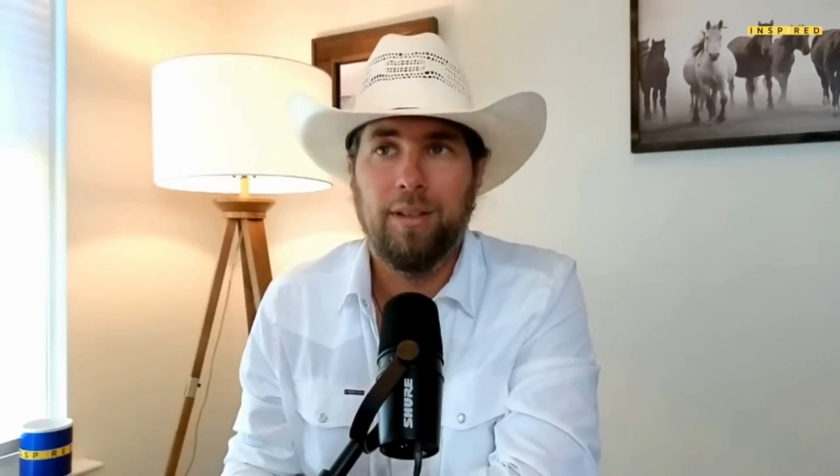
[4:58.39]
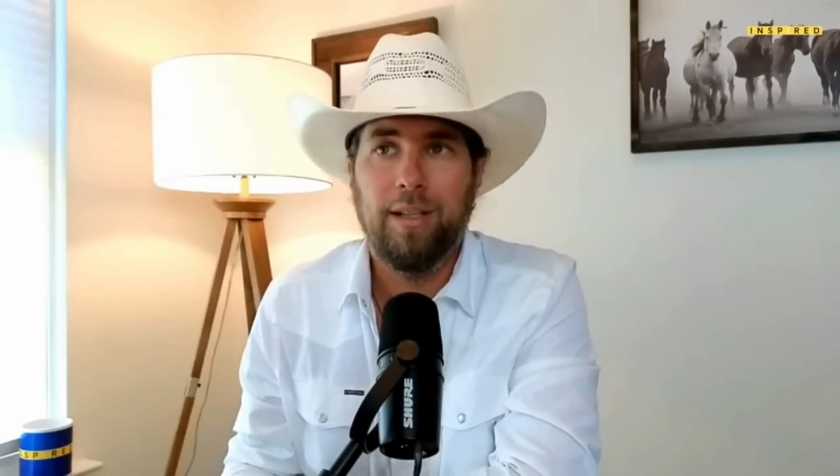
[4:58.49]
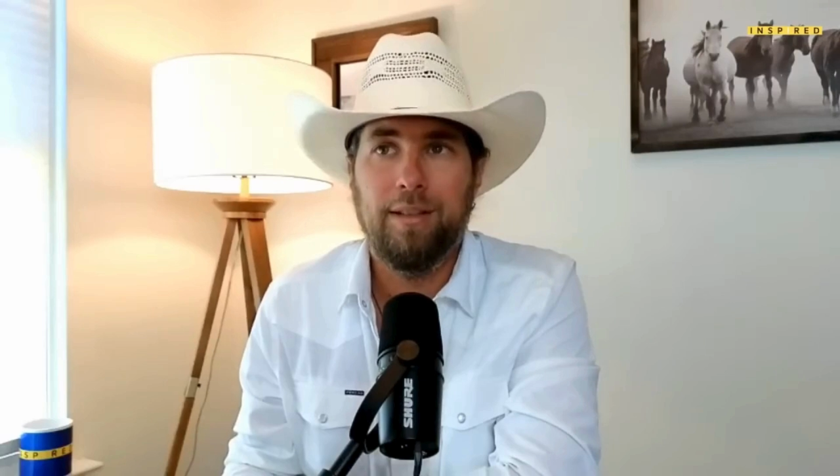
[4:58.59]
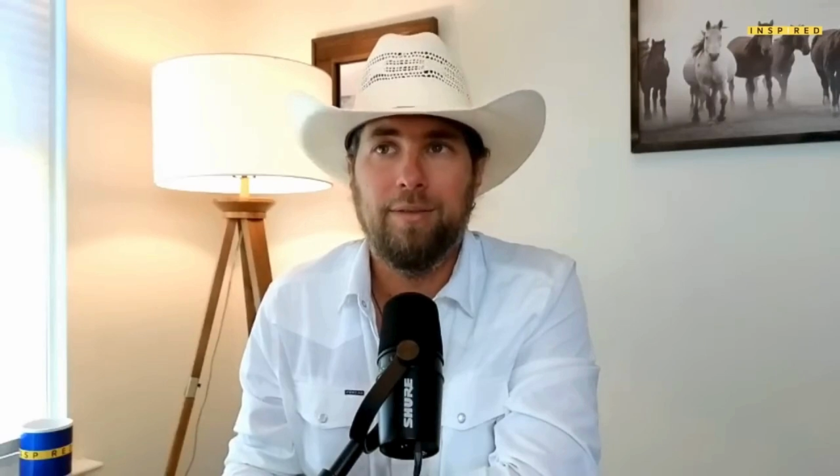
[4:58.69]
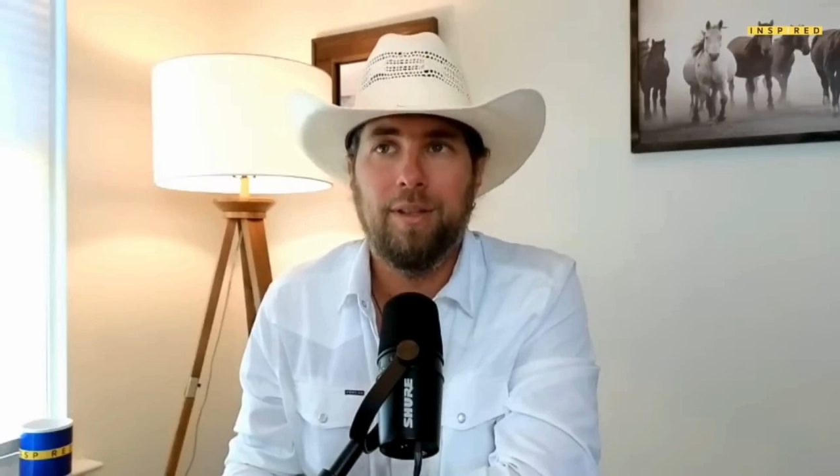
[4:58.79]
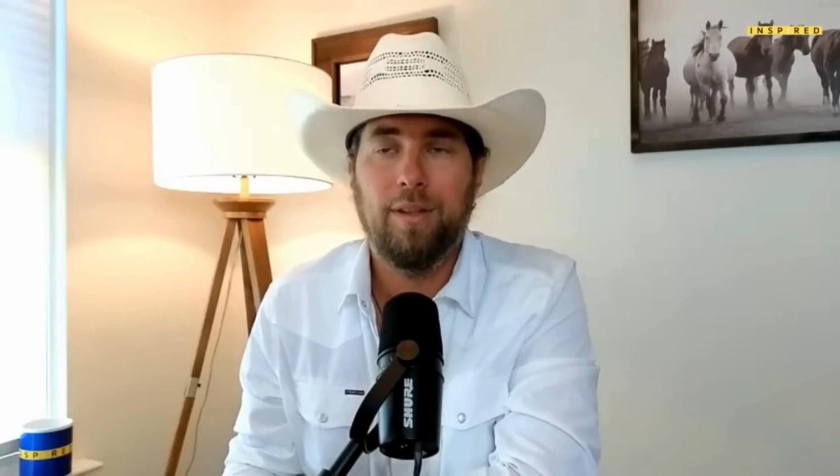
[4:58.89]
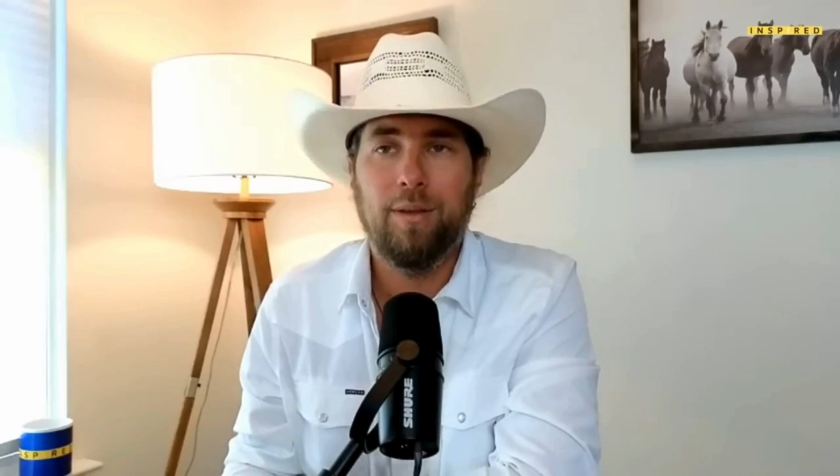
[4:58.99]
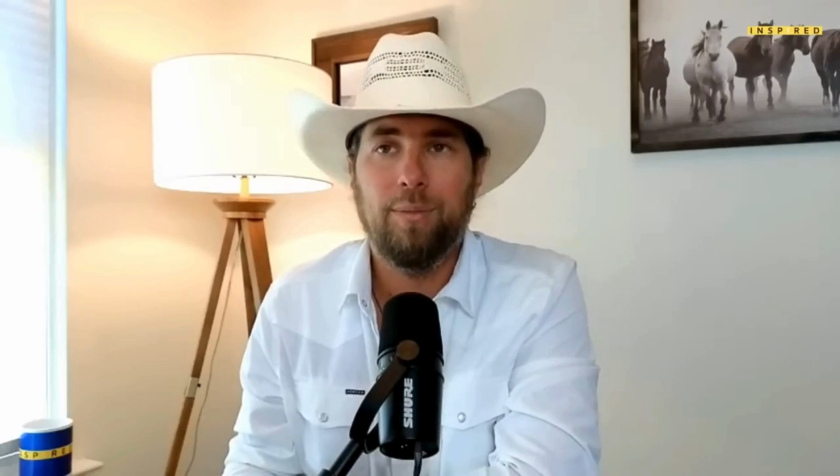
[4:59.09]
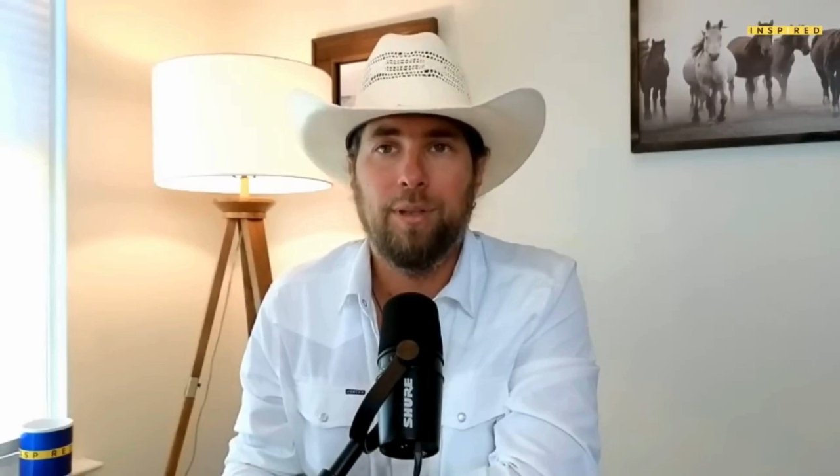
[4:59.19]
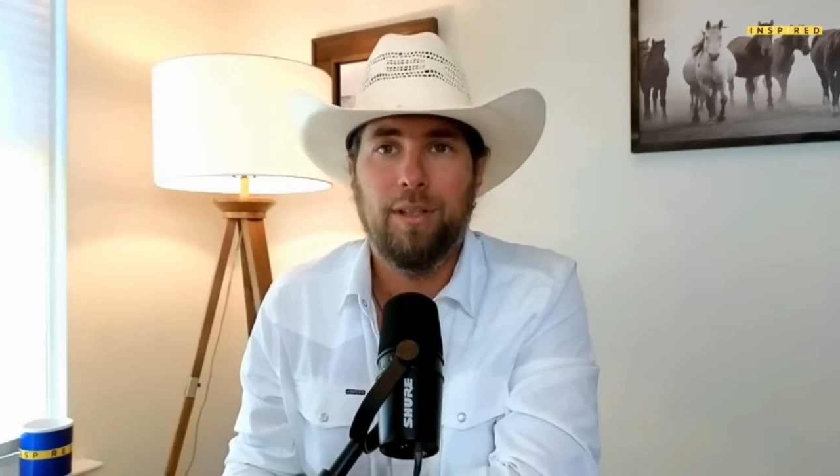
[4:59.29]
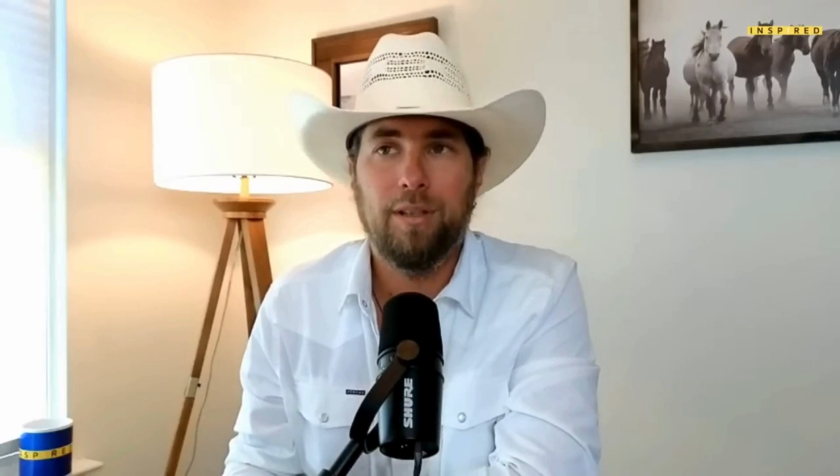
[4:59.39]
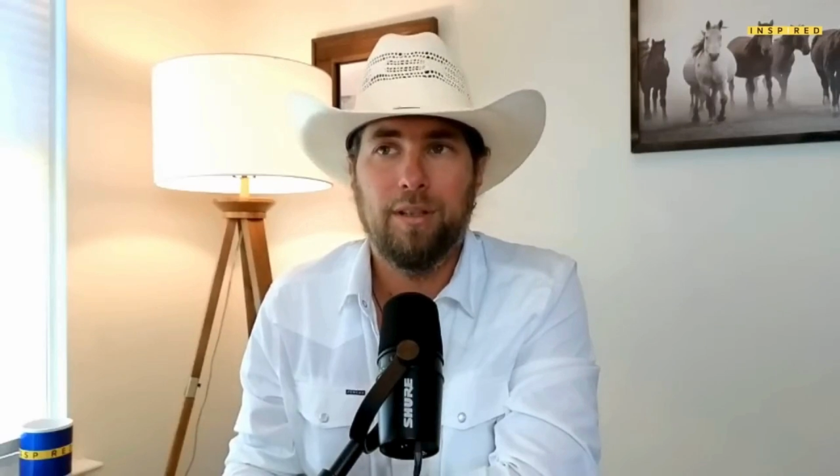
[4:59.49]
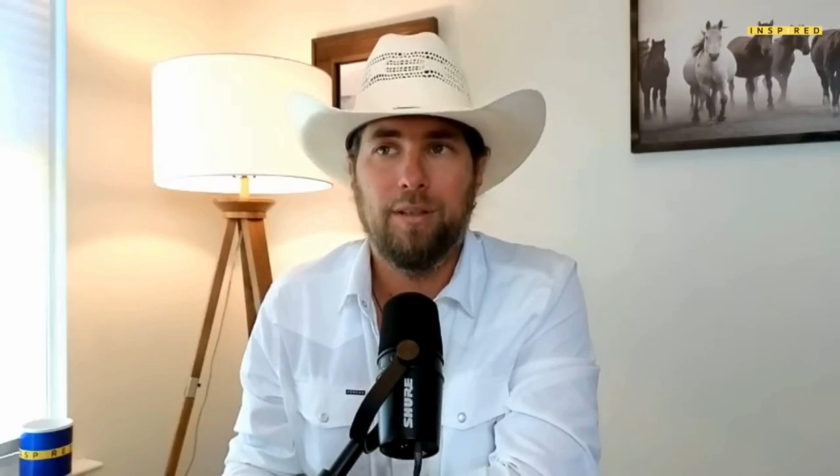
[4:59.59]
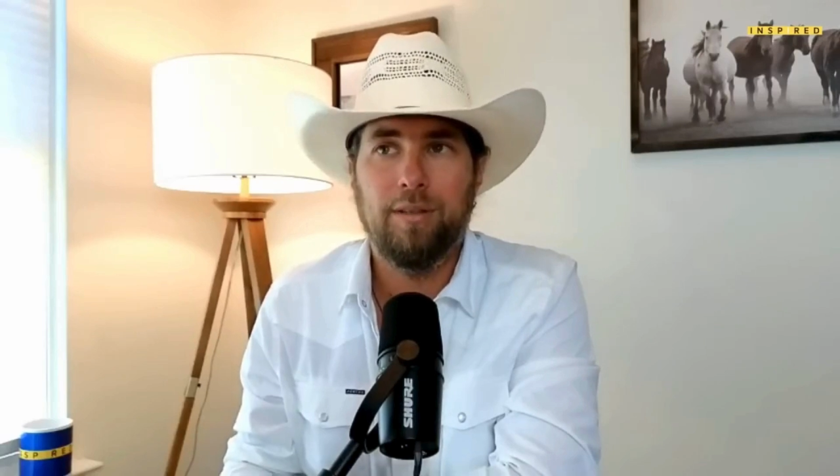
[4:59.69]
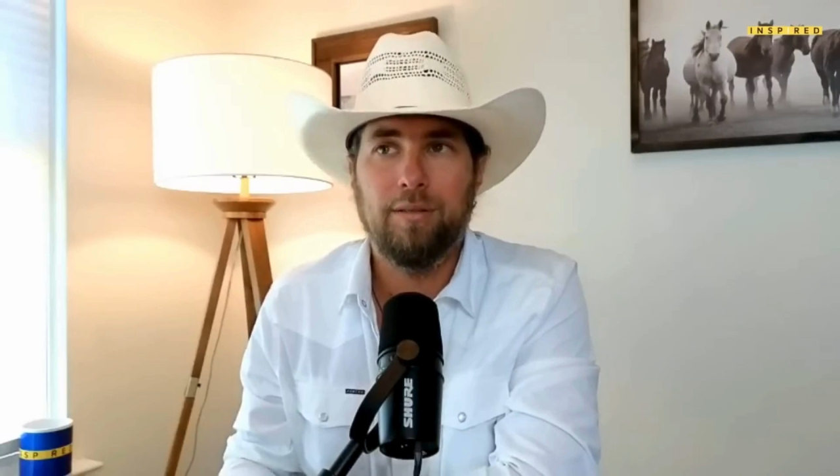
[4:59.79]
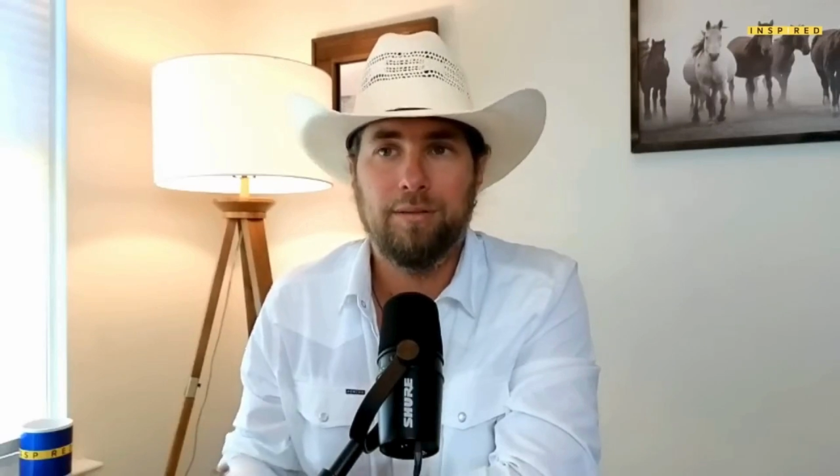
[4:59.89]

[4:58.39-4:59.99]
And even though we are